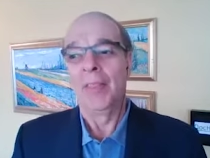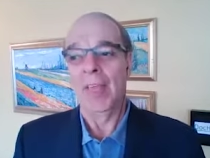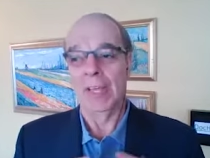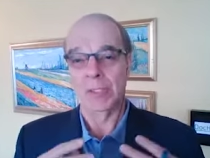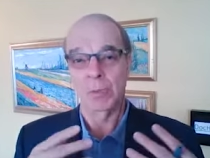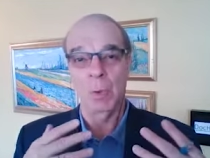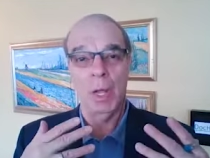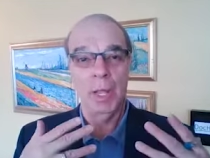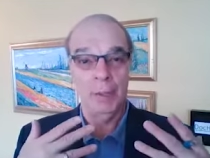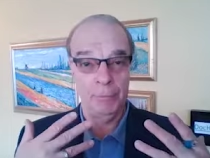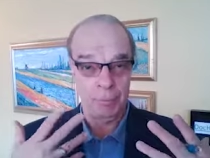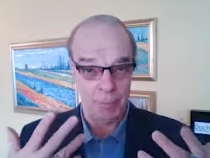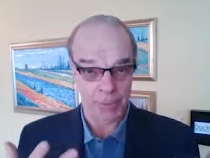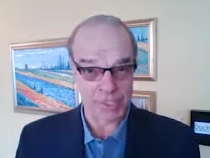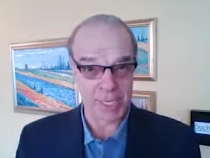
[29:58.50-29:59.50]
That's why,
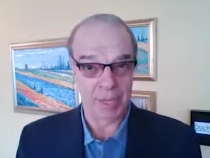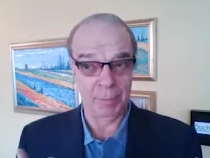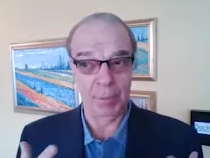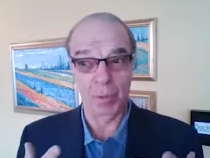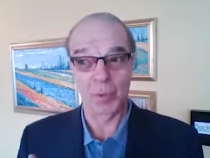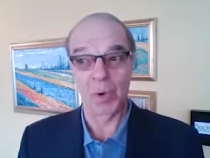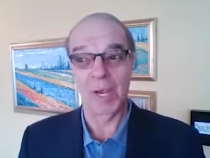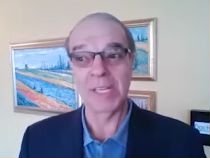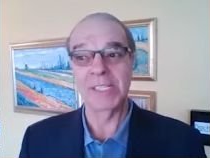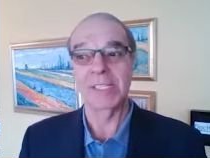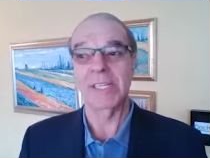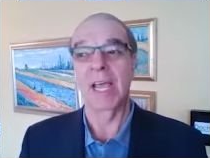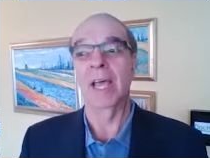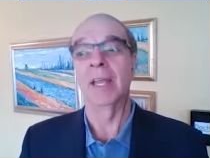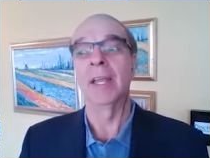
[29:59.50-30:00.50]
for example, Christ
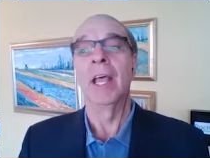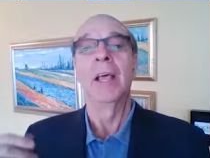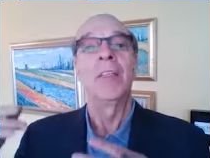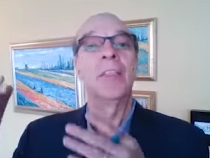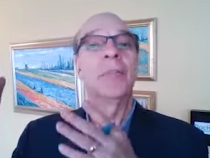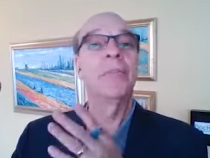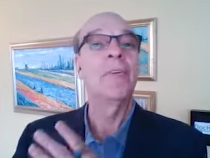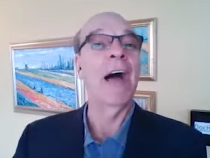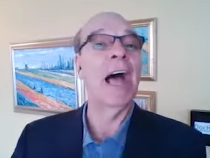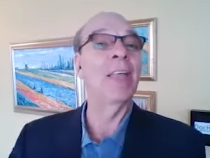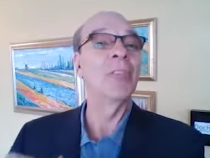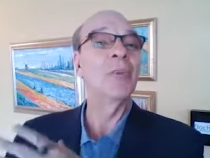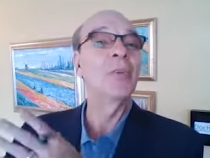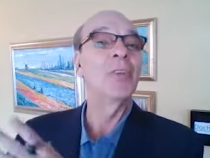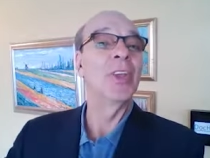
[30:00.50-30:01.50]
said, the
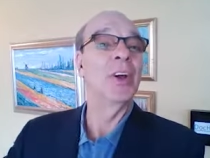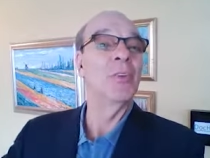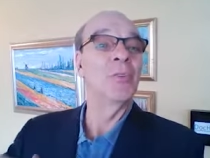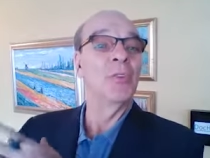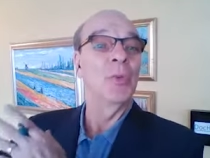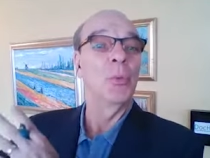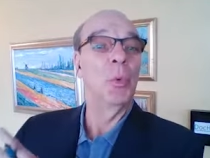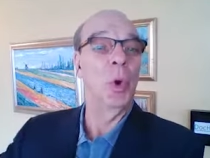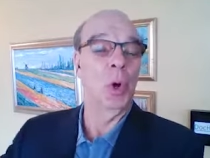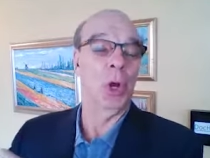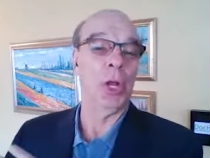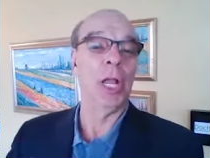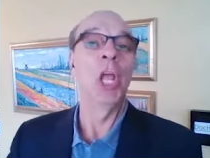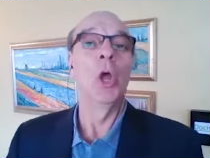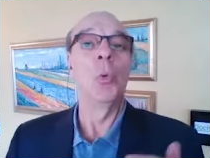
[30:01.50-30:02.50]
Father does the
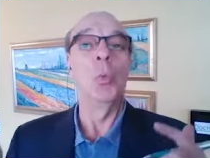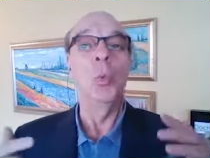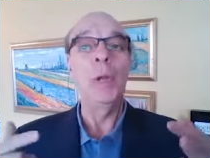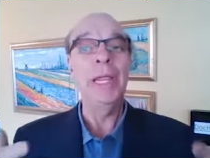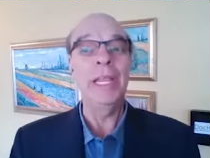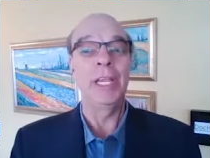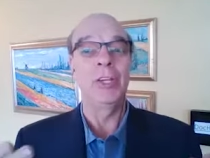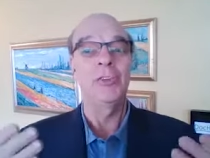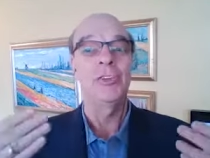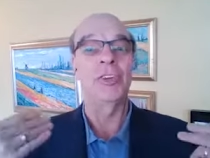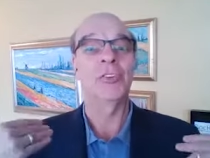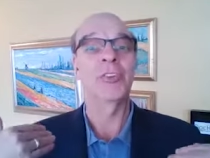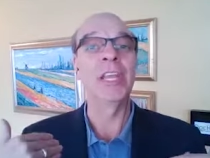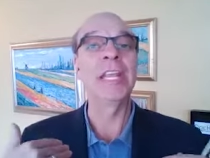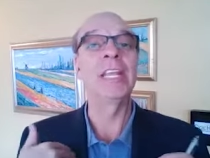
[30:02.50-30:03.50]
work. We
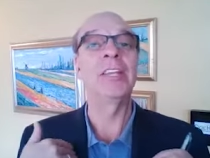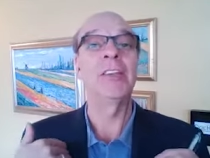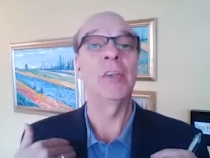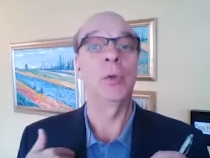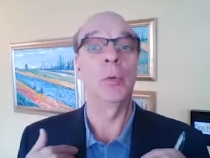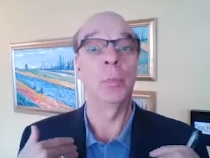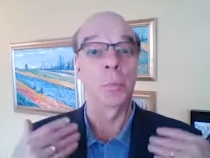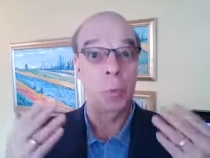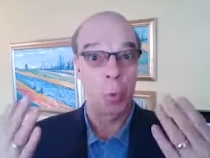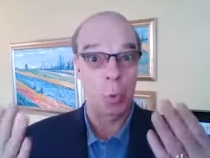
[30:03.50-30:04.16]
just need to